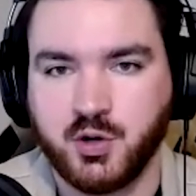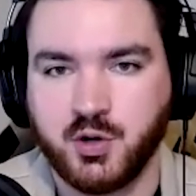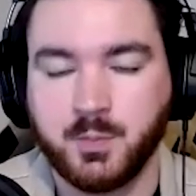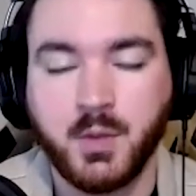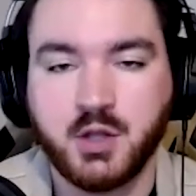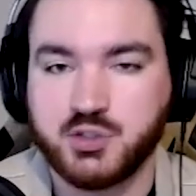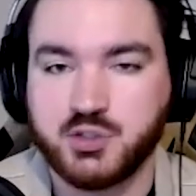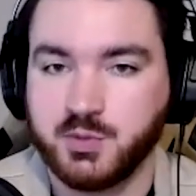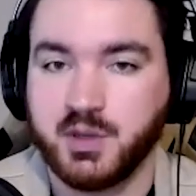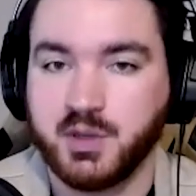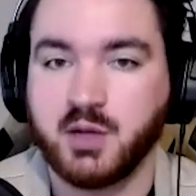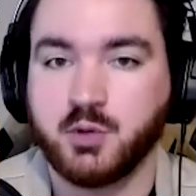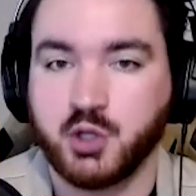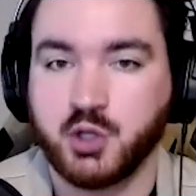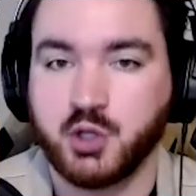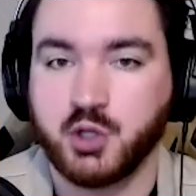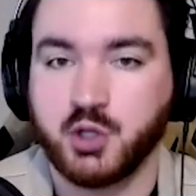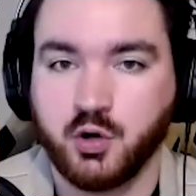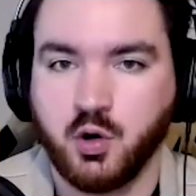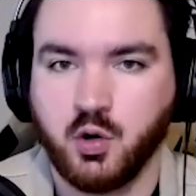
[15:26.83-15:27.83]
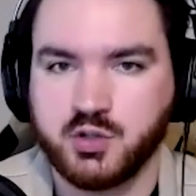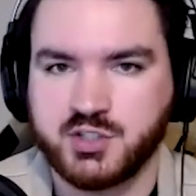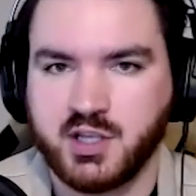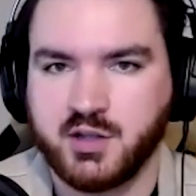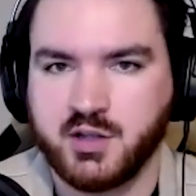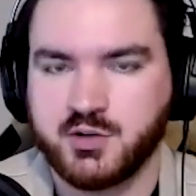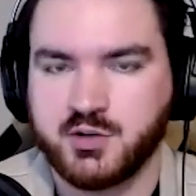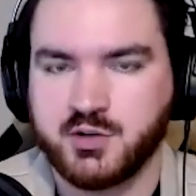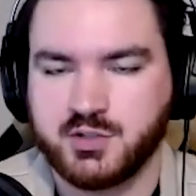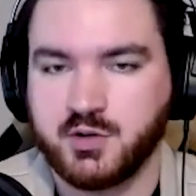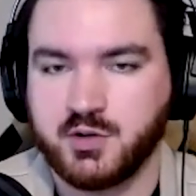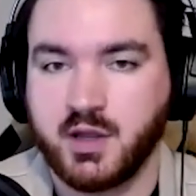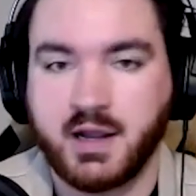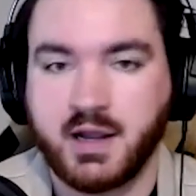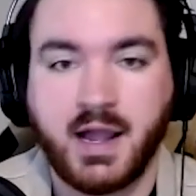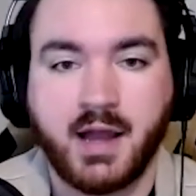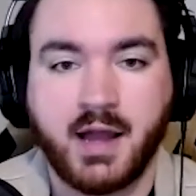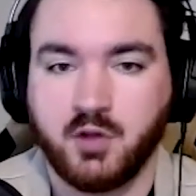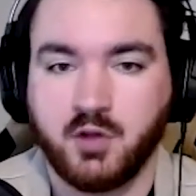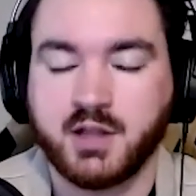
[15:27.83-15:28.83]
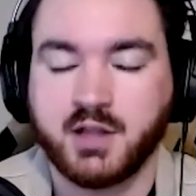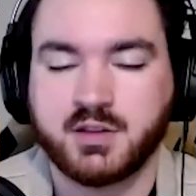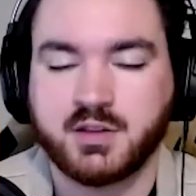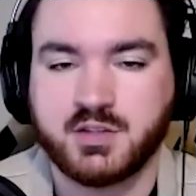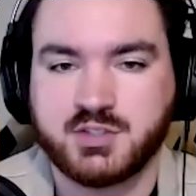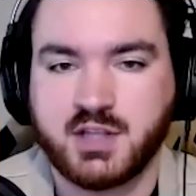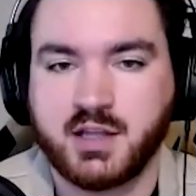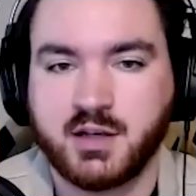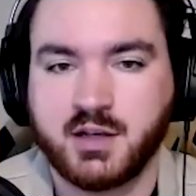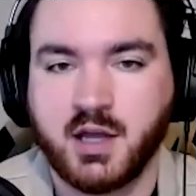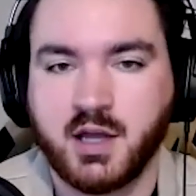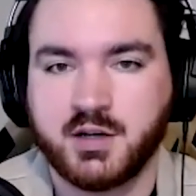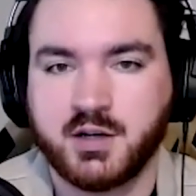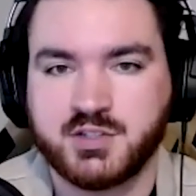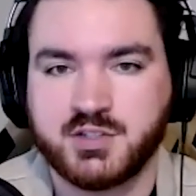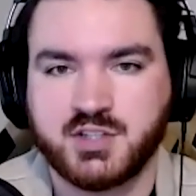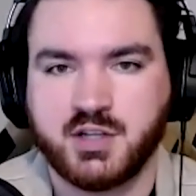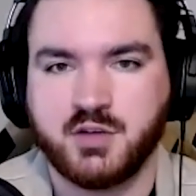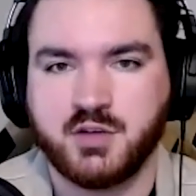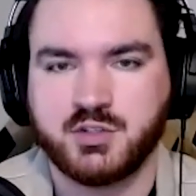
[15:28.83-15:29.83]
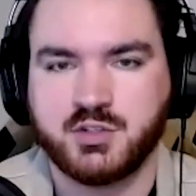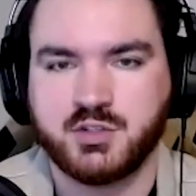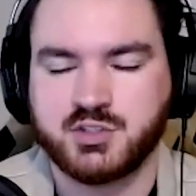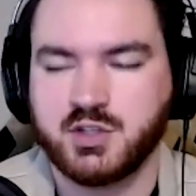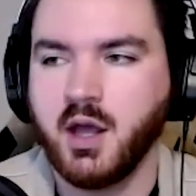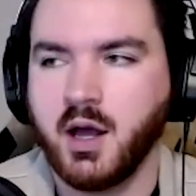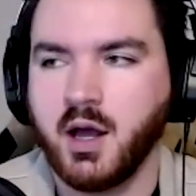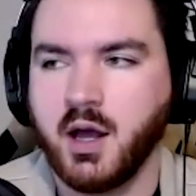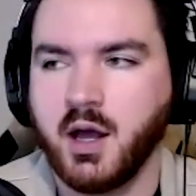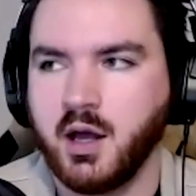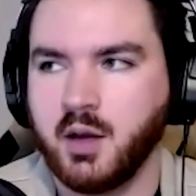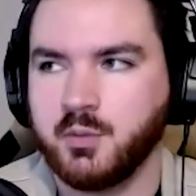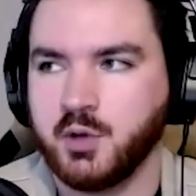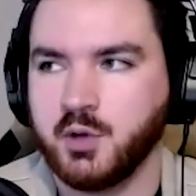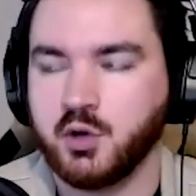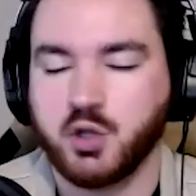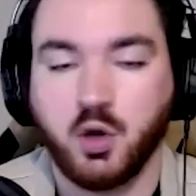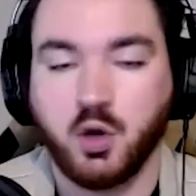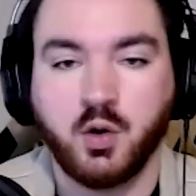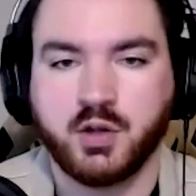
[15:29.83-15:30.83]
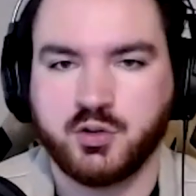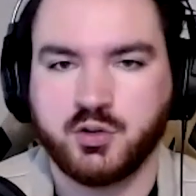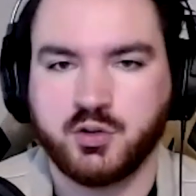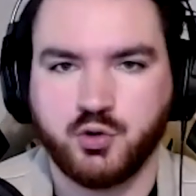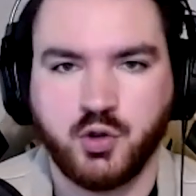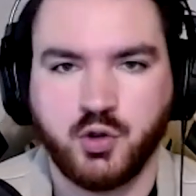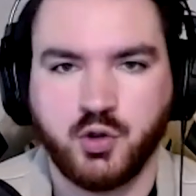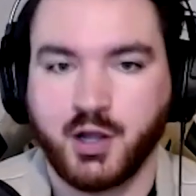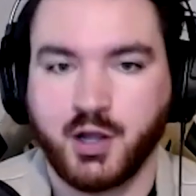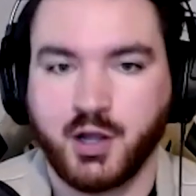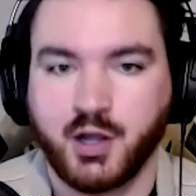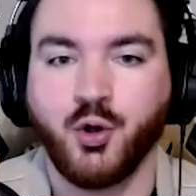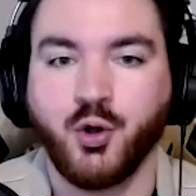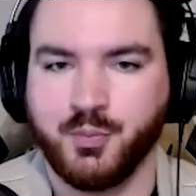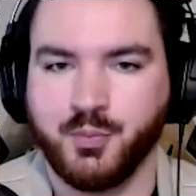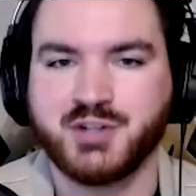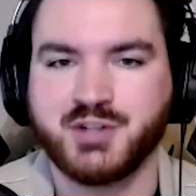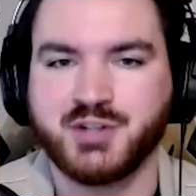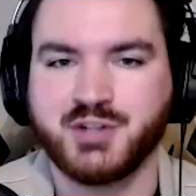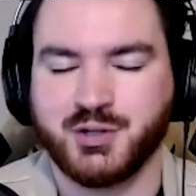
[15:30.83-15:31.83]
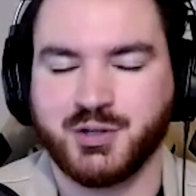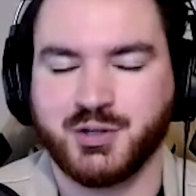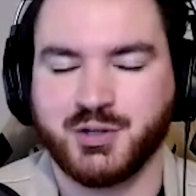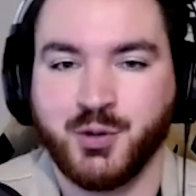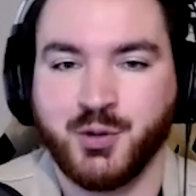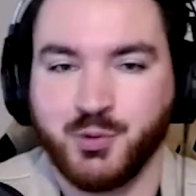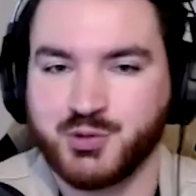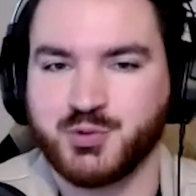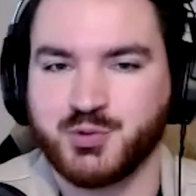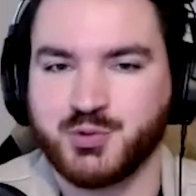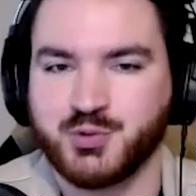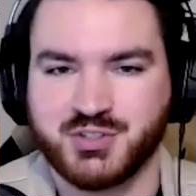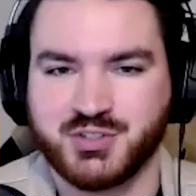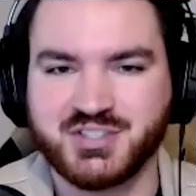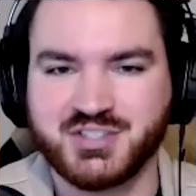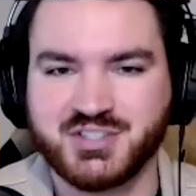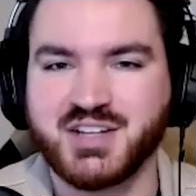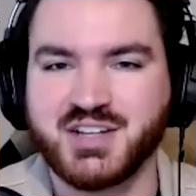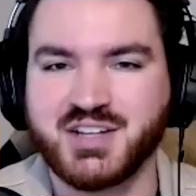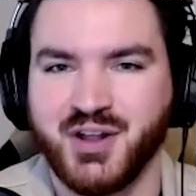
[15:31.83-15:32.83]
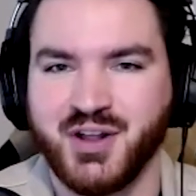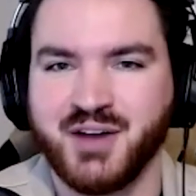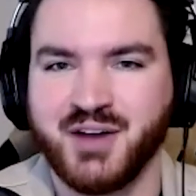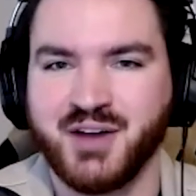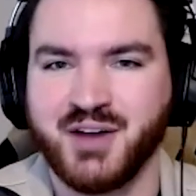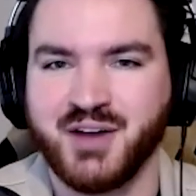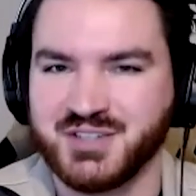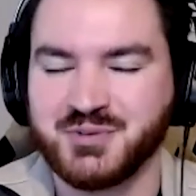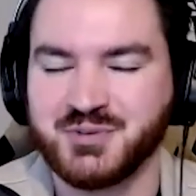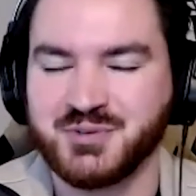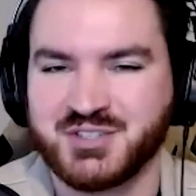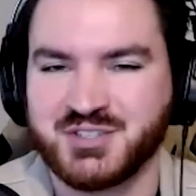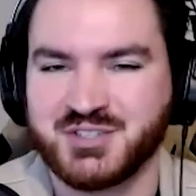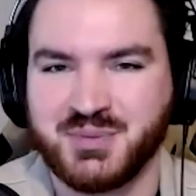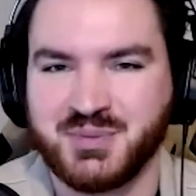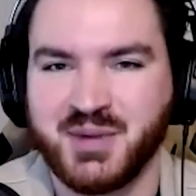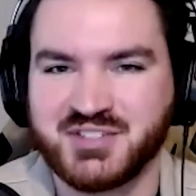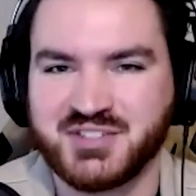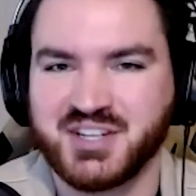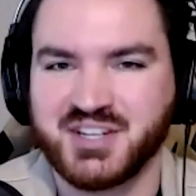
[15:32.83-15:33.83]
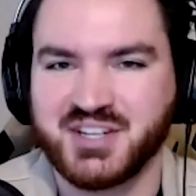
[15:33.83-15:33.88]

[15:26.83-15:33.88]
to be able to go to wholesalers and like have a leg to stand on instead of just, um, you know, going to do like a cold pitch like you did, which was successful, obviously, which is amazing.